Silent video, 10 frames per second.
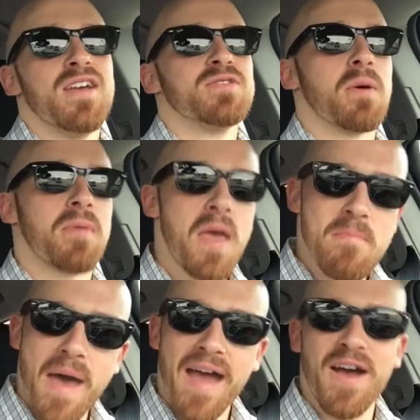So I'm
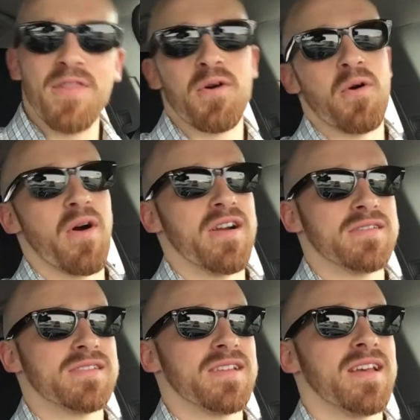getting back on the
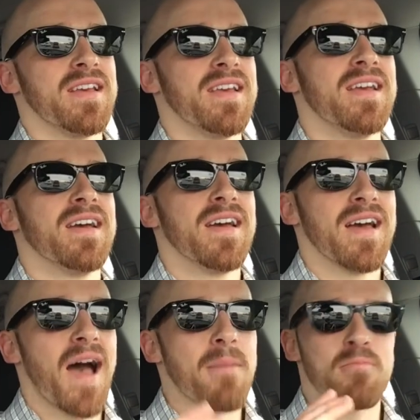horse.
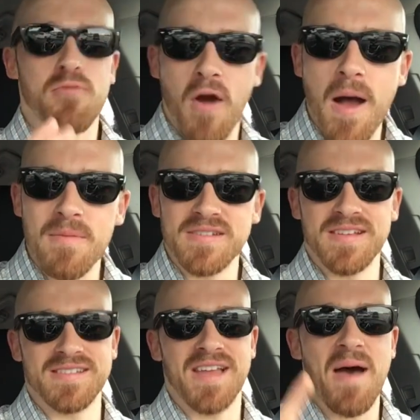I promise
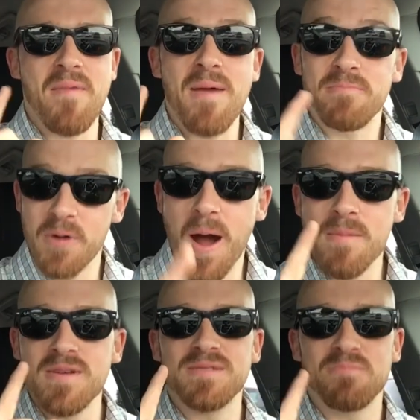this time, I
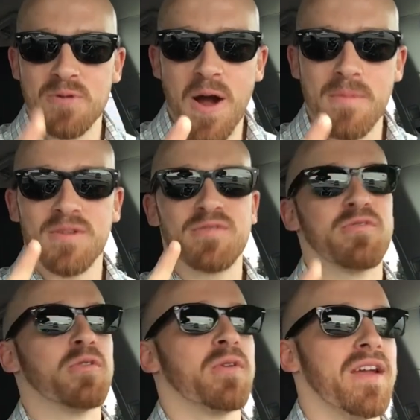promise
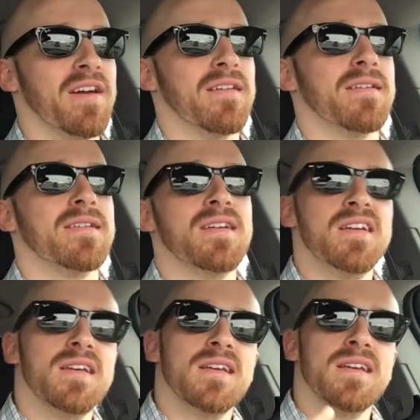for real,
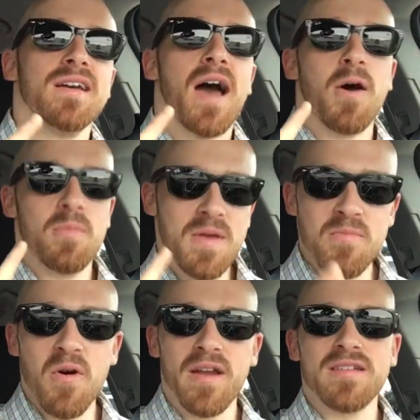I'll be
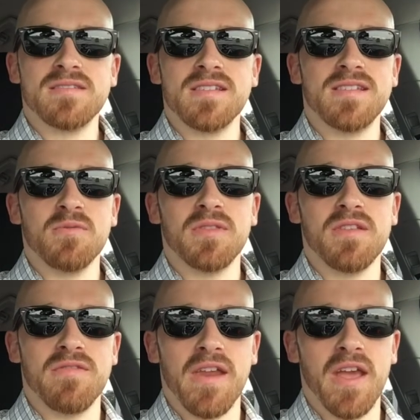more consistent with
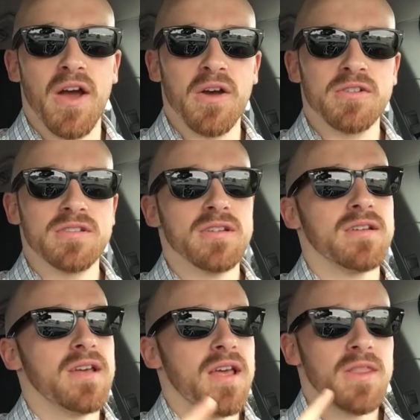the videos.
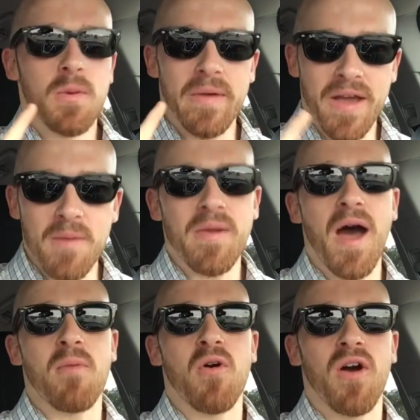They'll be coming
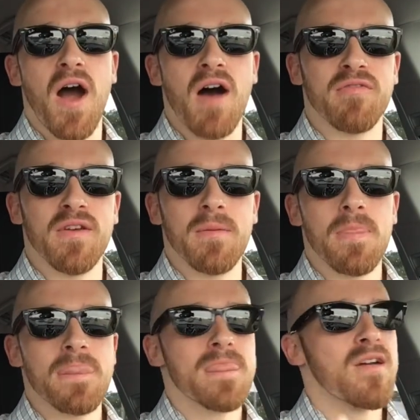out more often.
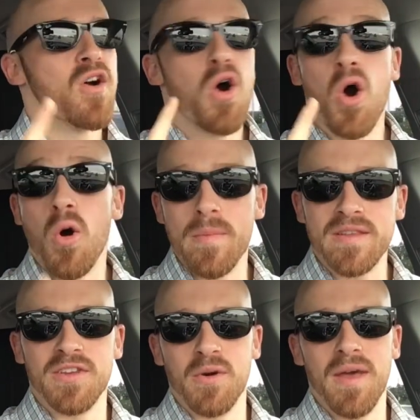Hold me
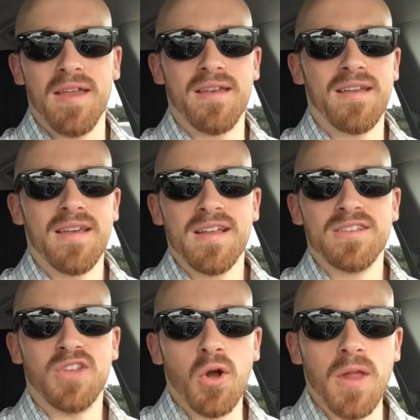to it.
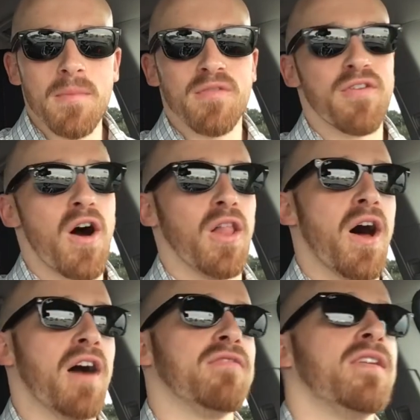Don't let me fall
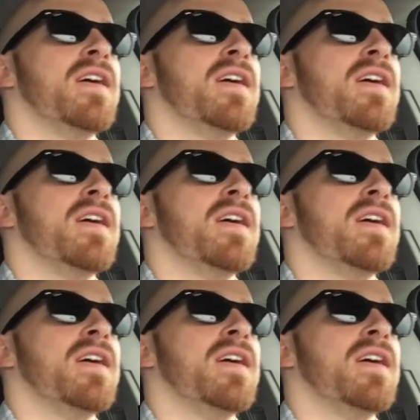off.